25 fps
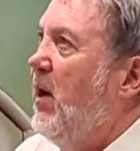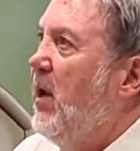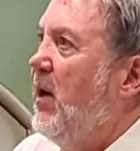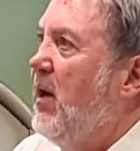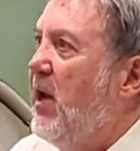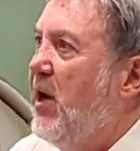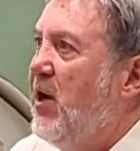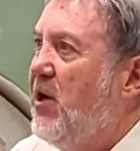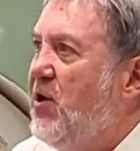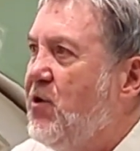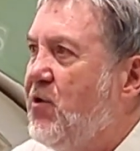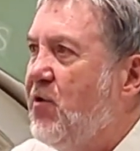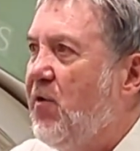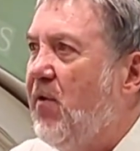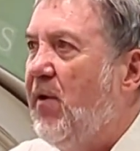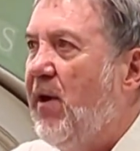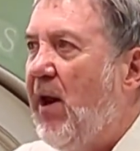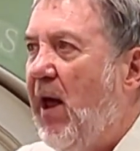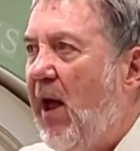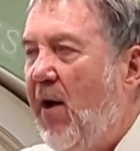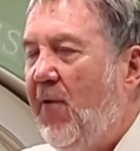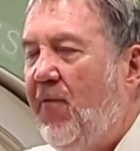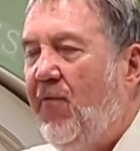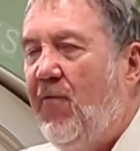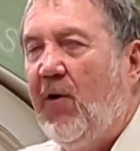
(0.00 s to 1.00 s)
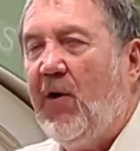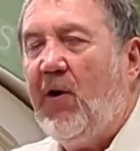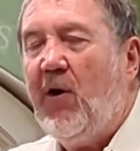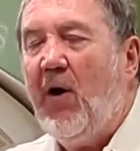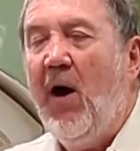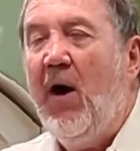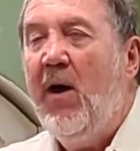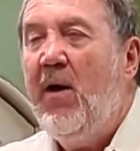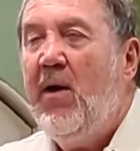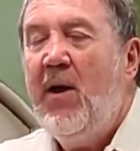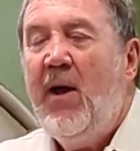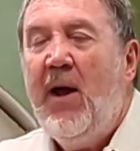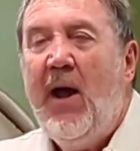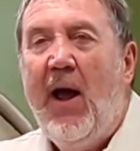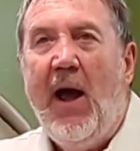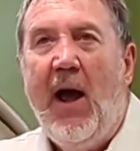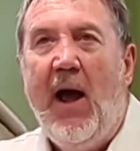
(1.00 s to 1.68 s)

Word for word: in Asia and Africa,